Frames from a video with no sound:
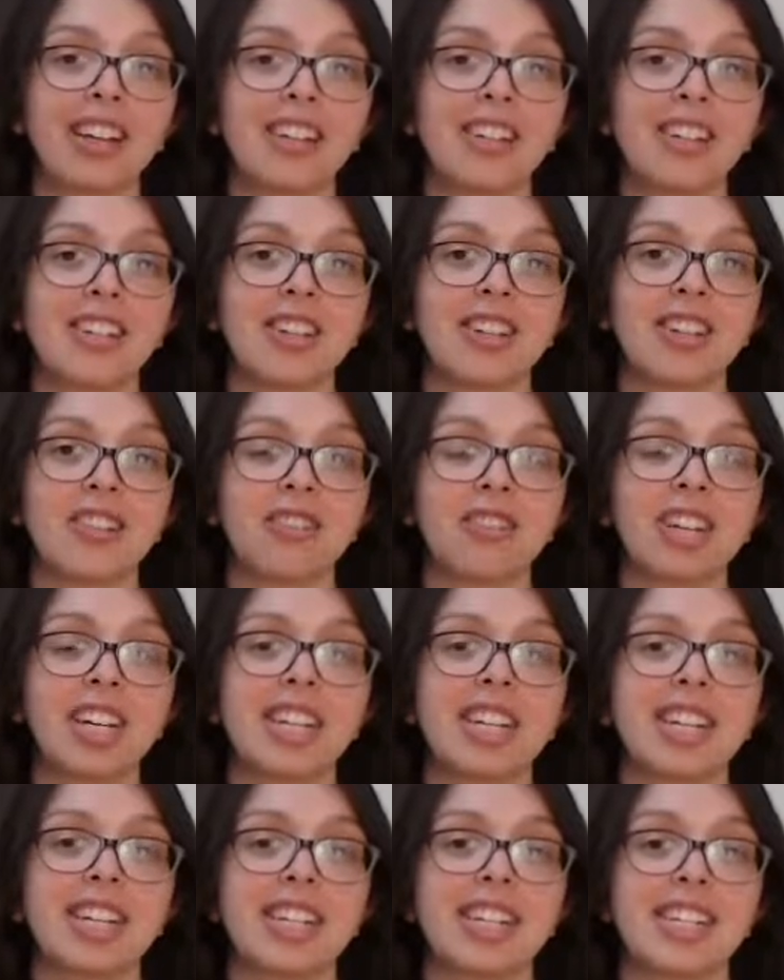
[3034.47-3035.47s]
really
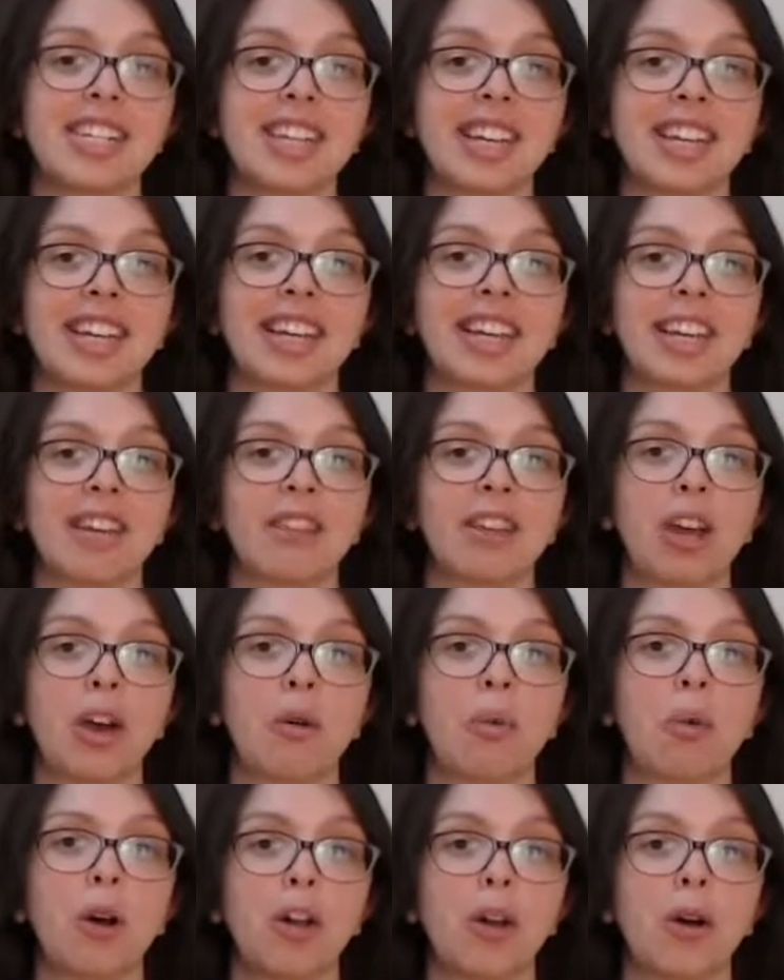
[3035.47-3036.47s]
consider giving a
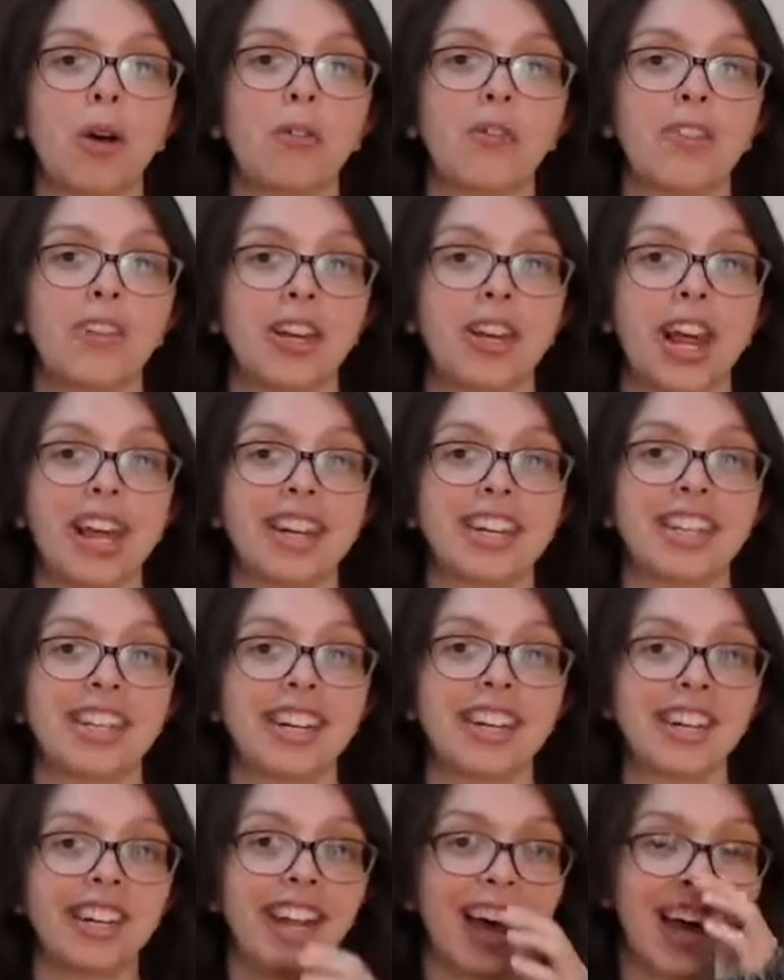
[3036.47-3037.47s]
one-off
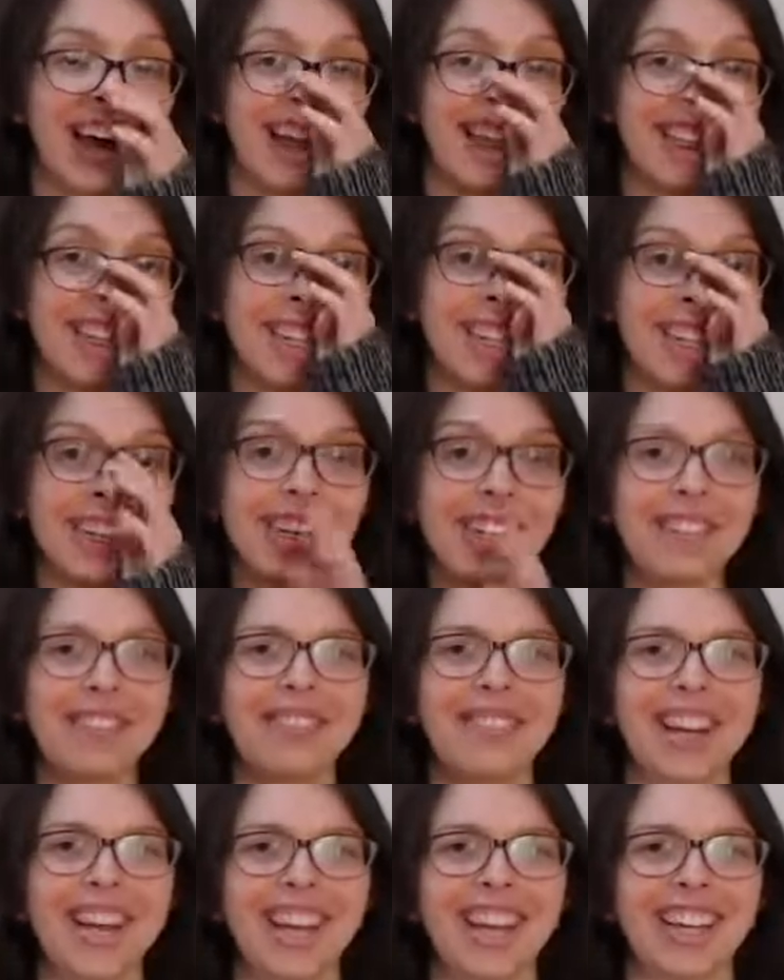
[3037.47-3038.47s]
donation this
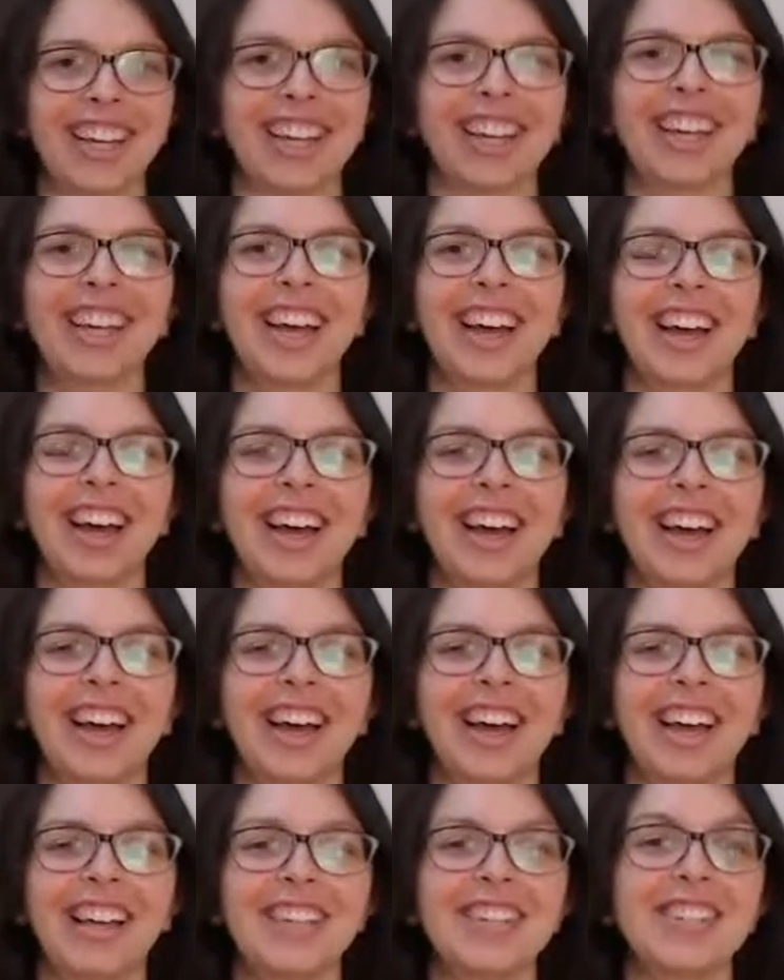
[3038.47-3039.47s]
evening,
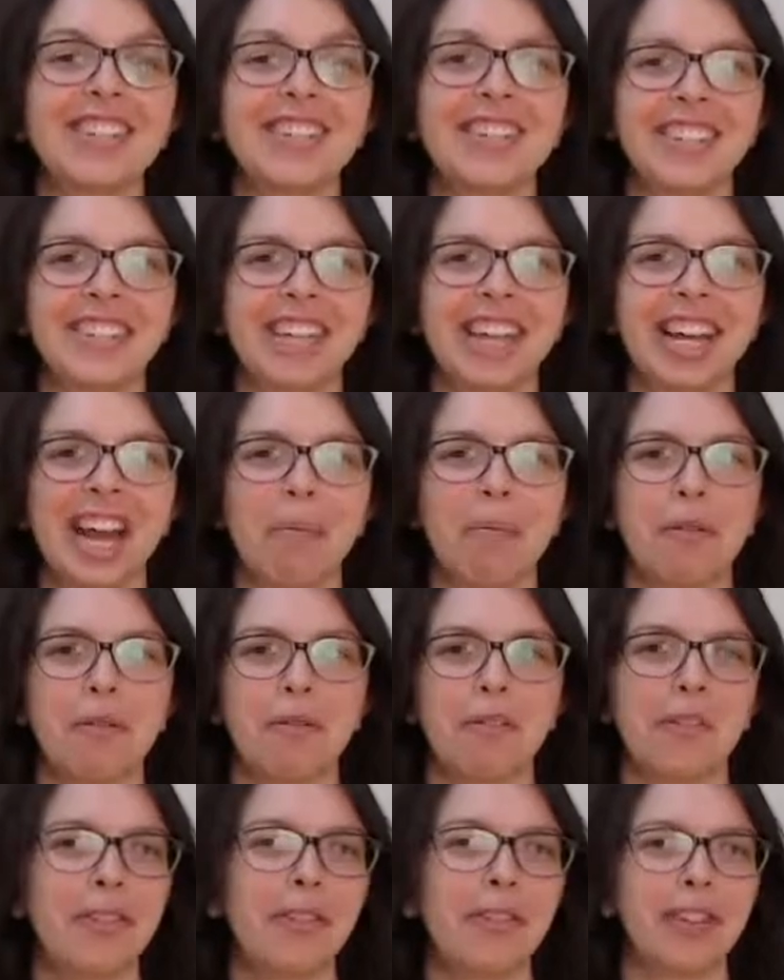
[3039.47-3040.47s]
as soon as you can
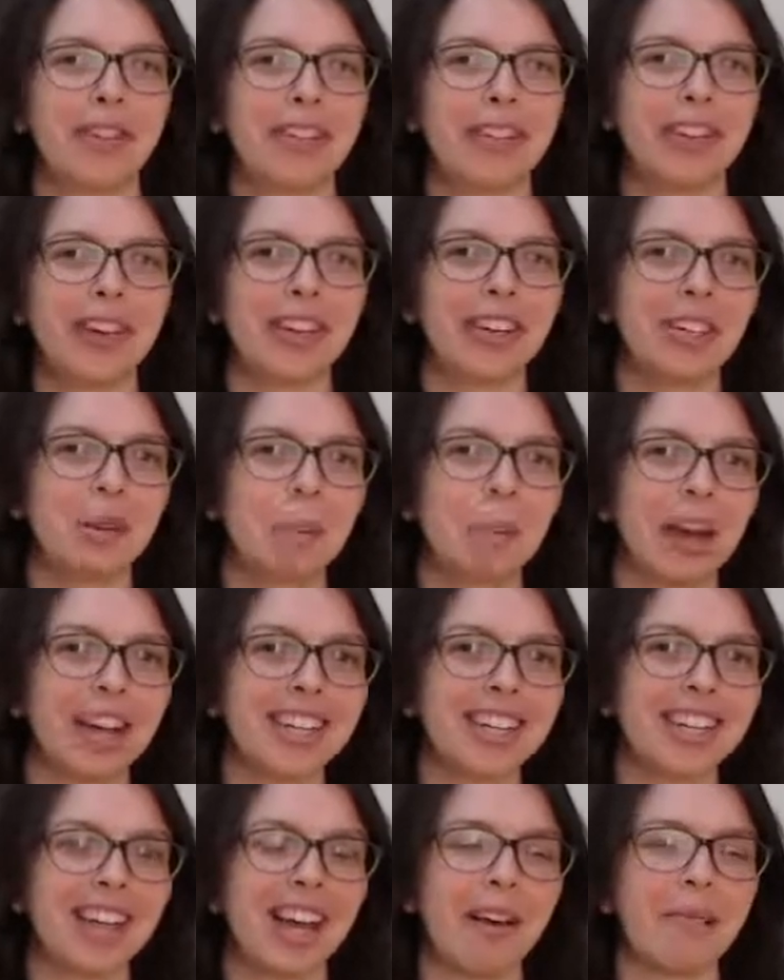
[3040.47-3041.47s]
before you go to
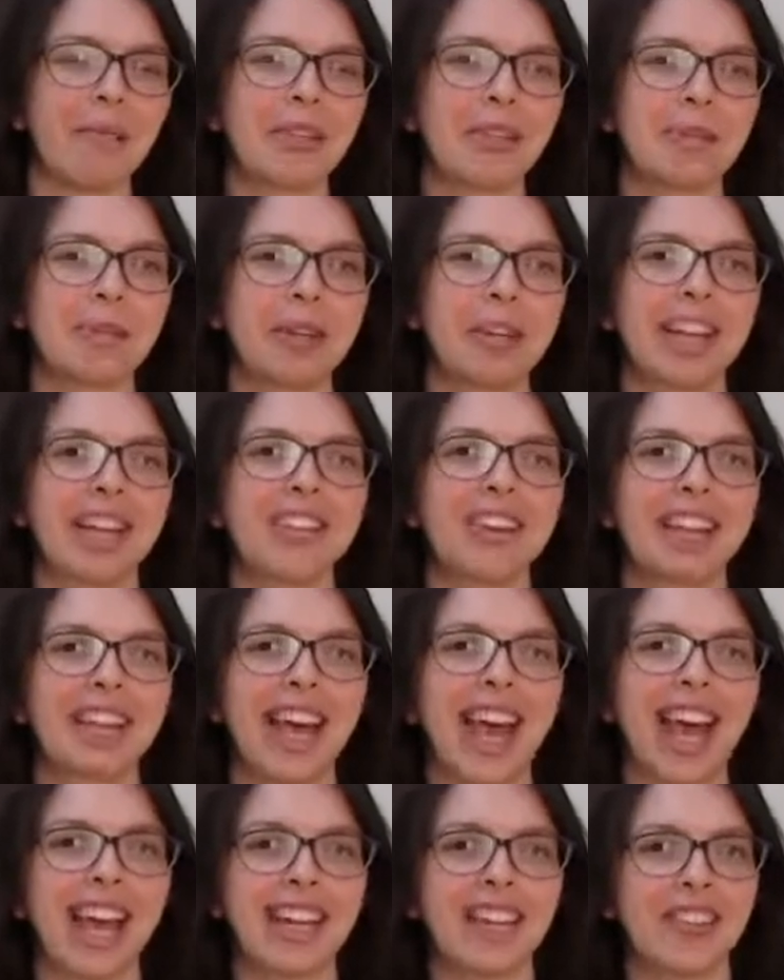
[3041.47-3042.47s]
bed, because we're nearing
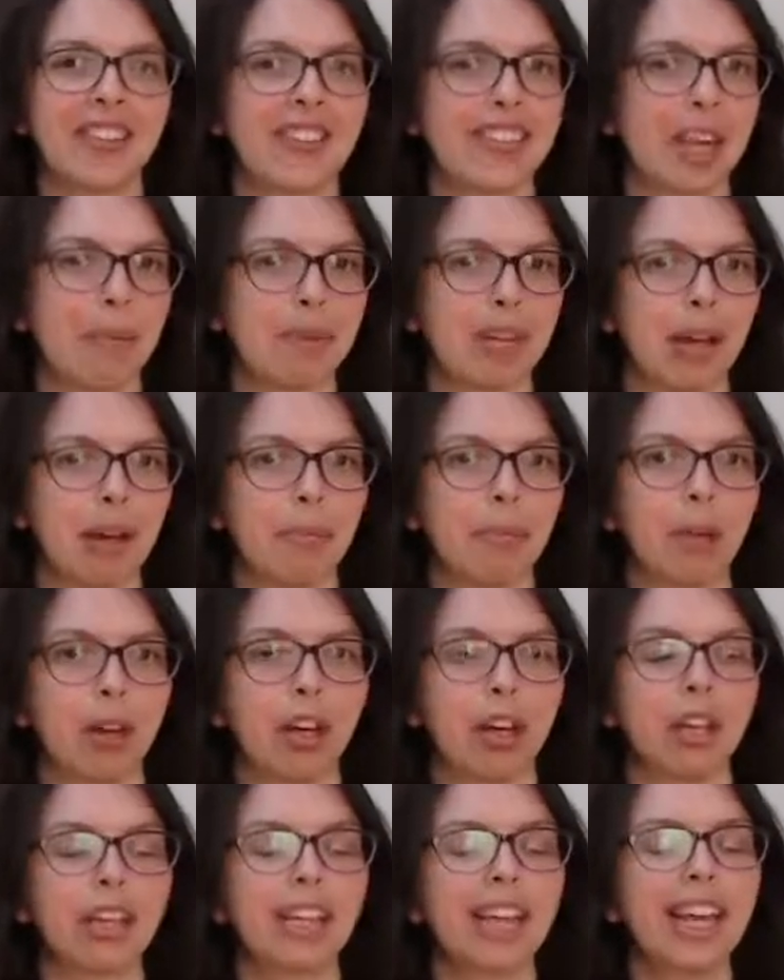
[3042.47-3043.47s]
the end of
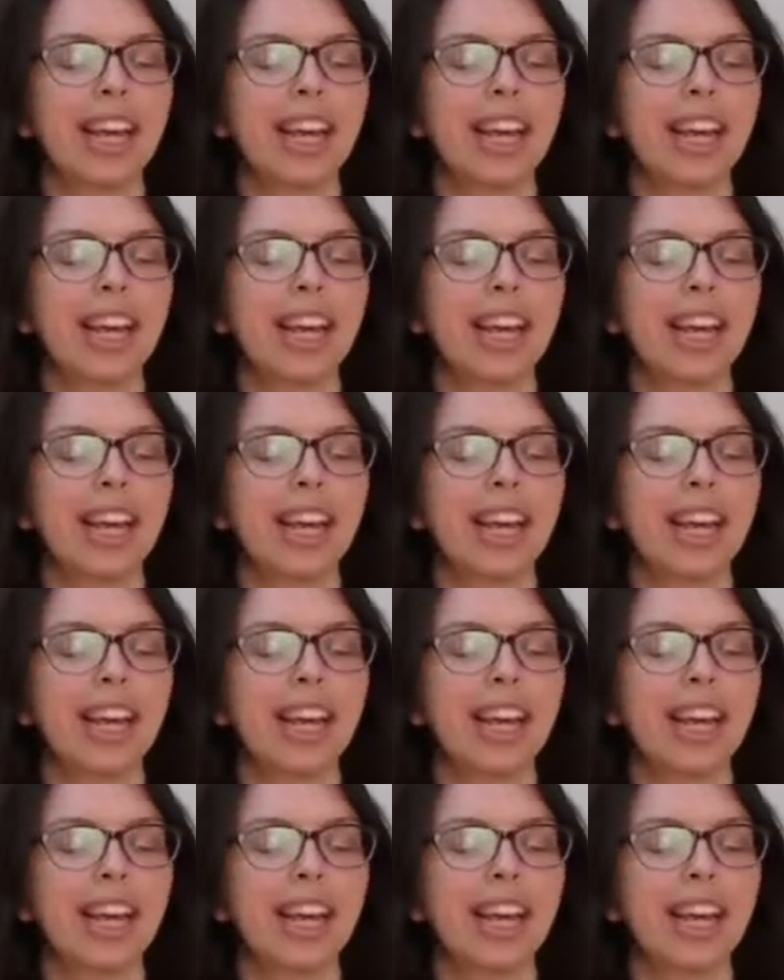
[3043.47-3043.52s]
September.